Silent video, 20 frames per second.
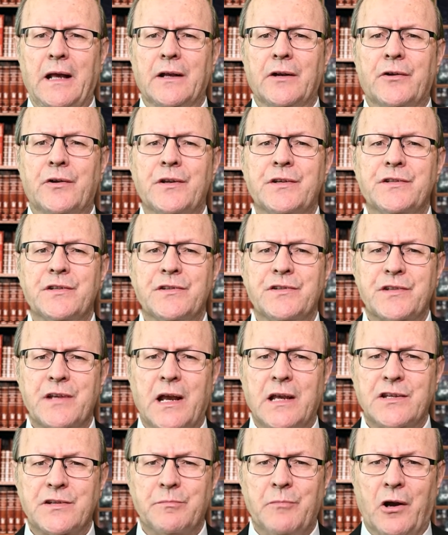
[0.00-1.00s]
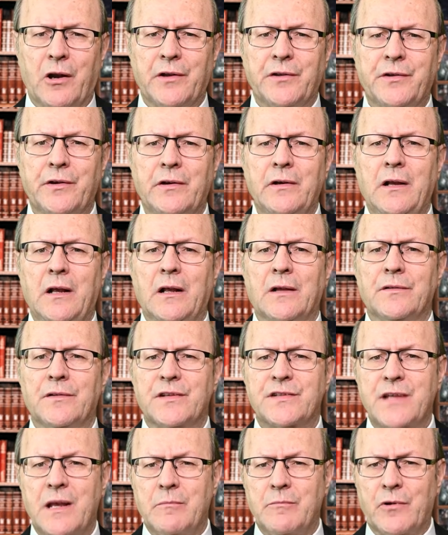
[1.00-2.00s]
Christian Science Monitor,
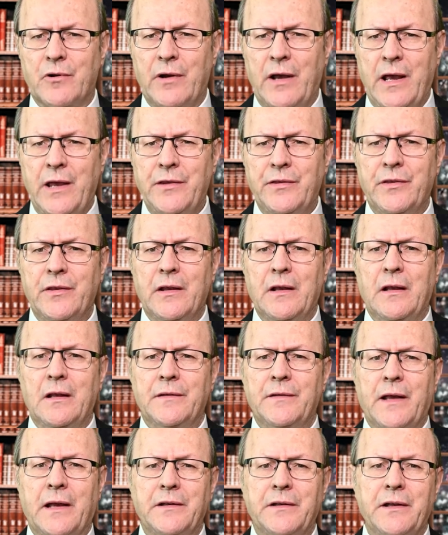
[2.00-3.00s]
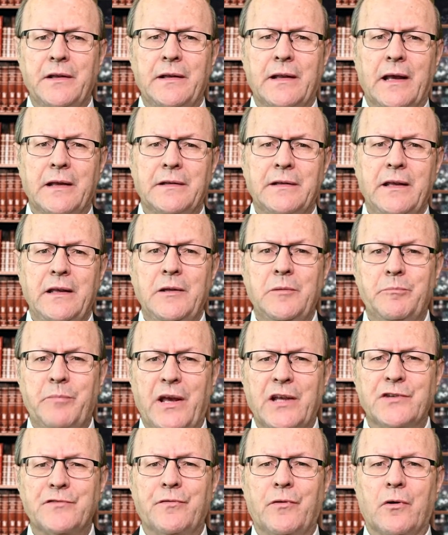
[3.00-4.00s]
December 8, 1919,
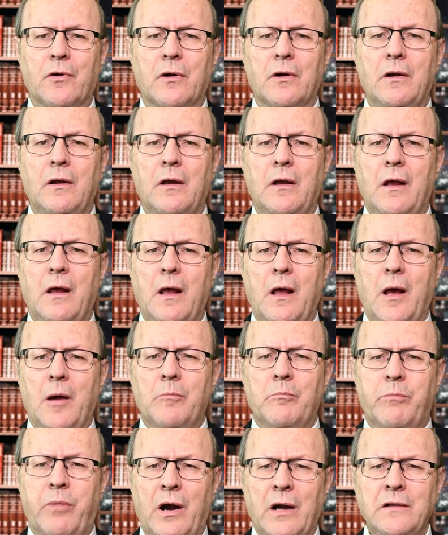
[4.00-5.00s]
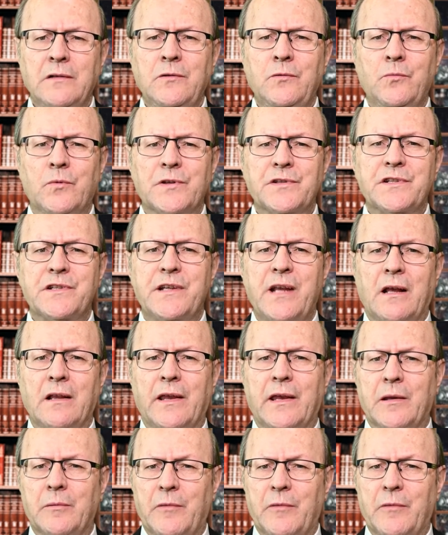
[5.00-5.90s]
page 4. Barton was telling